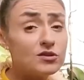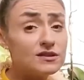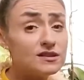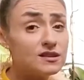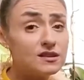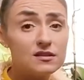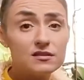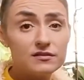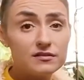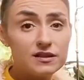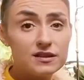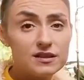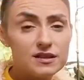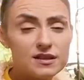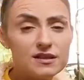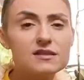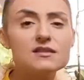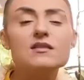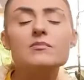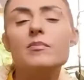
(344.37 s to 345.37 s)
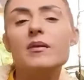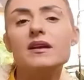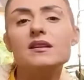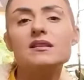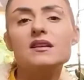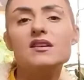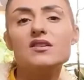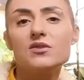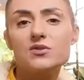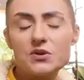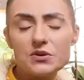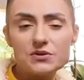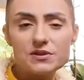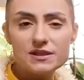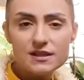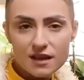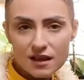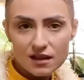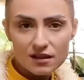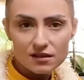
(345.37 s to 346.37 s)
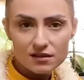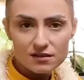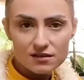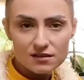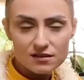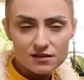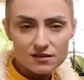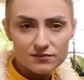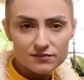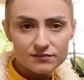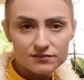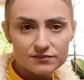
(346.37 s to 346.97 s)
services depending on your skills,